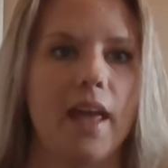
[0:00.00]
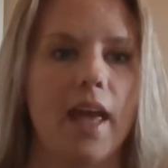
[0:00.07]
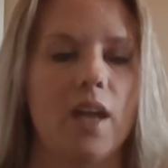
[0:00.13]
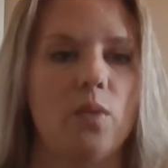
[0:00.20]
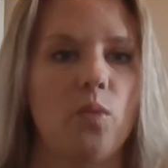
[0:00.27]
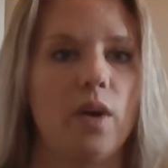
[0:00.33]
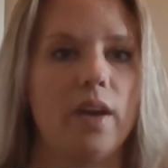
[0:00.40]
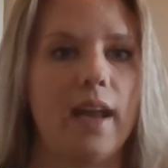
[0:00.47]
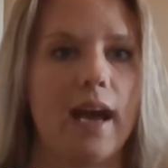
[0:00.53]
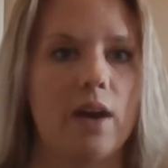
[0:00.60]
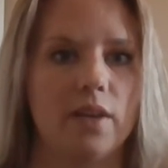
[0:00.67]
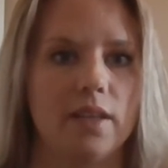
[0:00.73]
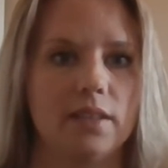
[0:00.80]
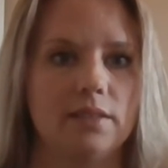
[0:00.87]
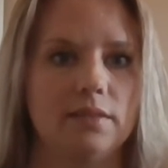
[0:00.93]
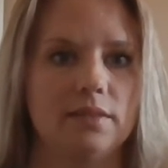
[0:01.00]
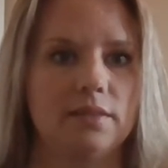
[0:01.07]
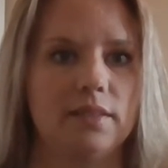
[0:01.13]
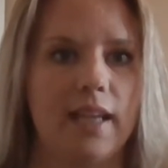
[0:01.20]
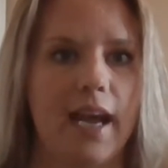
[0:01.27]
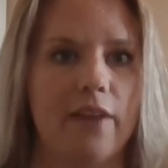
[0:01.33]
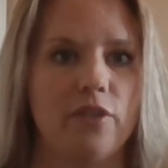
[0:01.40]
At 1 hour
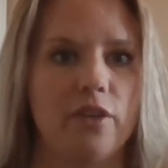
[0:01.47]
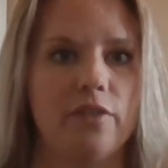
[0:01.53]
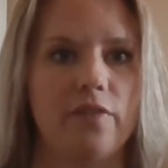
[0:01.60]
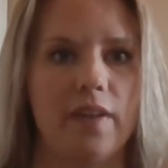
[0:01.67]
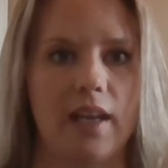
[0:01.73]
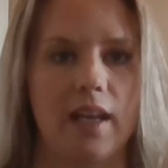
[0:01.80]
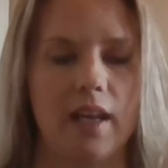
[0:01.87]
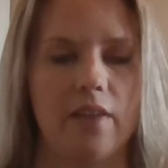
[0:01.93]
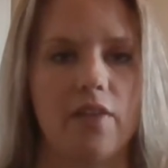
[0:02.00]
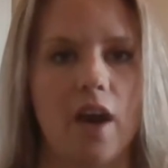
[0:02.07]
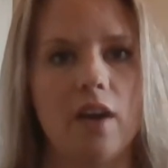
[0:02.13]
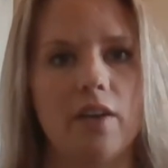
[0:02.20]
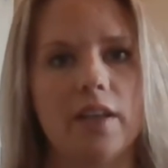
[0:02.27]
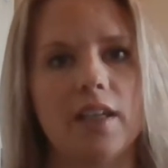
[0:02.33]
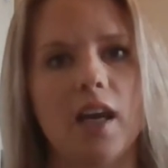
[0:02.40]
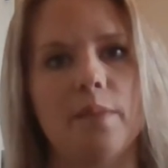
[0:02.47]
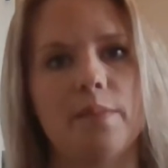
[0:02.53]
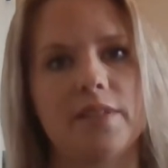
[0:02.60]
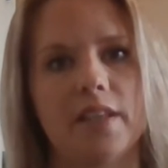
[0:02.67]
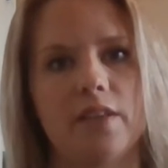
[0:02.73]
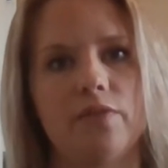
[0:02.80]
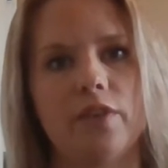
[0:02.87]
after feeding, the RN
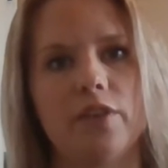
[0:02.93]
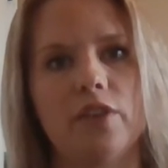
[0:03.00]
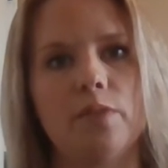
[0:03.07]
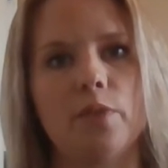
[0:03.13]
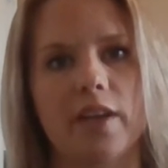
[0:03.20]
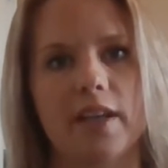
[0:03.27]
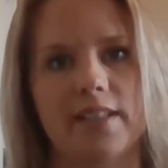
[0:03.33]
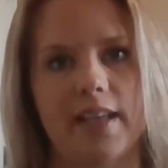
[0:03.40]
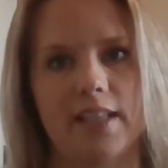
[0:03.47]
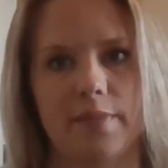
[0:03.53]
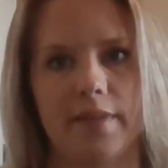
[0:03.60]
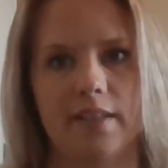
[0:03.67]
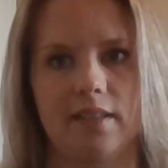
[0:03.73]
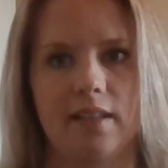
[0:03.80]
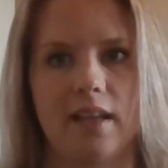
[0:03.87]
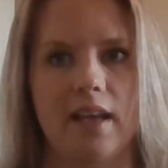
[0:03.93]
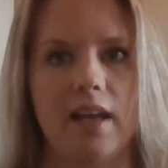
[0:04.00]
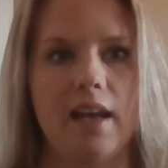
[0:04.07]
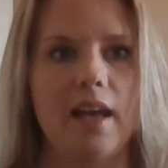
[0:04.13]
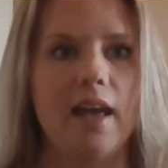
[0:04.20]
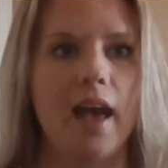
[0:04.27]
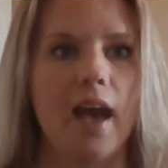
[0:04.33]
comes in for a newborn assessment.
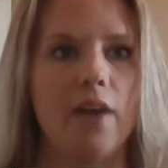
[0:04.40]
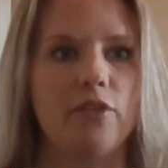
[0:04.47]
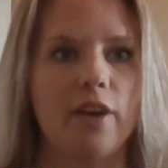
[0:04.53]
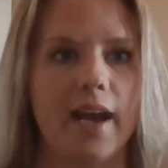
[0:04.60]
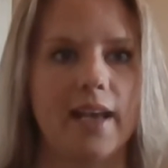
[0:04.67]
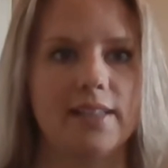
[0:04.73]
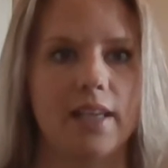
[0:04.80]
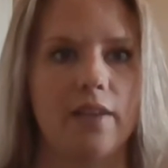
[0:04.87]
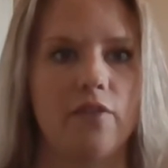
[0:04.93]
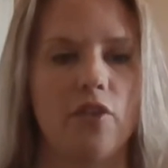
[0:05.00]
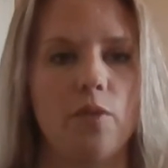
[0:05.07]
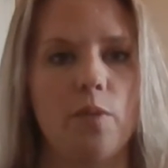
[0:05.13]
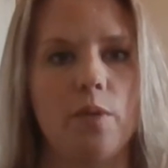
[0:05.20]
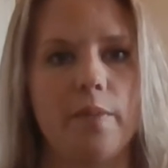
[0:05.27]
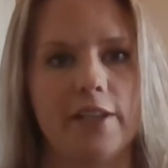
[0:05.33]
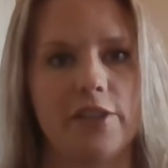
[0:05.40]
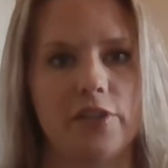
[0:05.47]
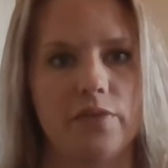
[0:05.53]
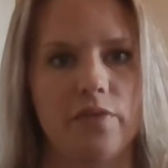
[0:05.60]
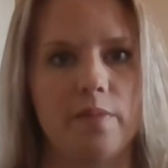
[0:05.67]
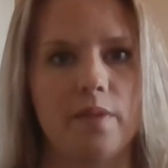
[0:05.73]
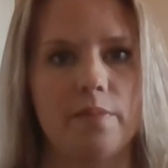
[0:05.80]
After asking for
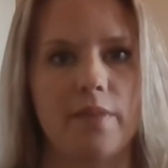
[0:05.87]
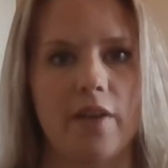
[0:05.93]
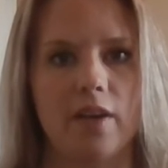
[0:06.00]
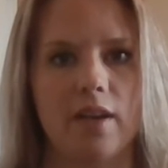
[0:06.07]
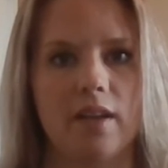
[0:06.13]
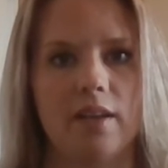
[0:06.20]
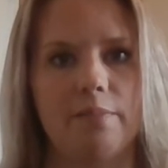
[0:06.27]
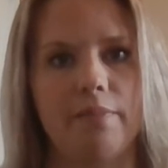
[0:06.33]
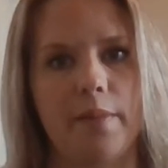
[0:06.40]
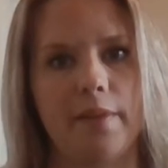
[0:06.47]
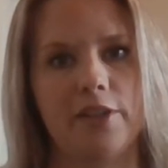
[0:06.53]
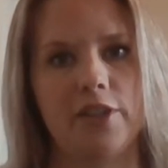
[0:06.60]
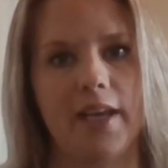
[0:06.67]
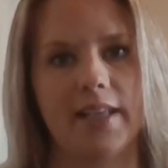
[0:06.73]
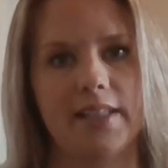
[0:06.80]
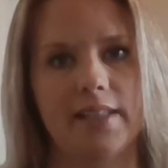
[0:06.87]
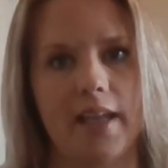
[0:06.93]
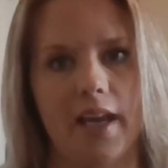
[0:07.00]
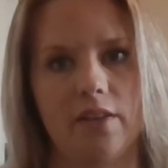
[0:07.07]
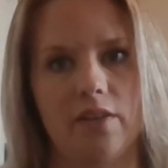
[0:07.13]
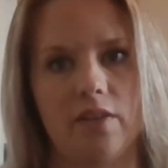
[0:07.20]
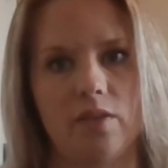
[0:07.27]
permission from the mother, baby Jake is
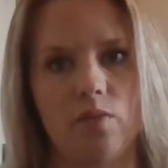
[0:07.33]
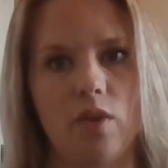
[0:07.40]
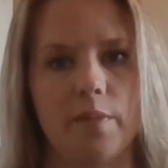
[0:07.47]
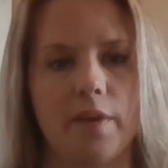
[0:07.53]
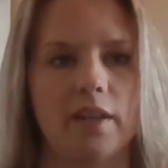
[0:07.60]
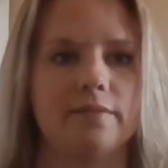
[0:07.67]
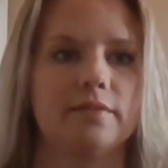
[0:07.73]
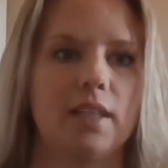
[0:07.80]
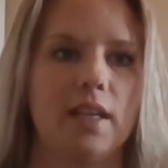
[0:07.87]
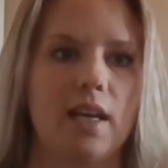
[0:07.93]
taken to the warmer.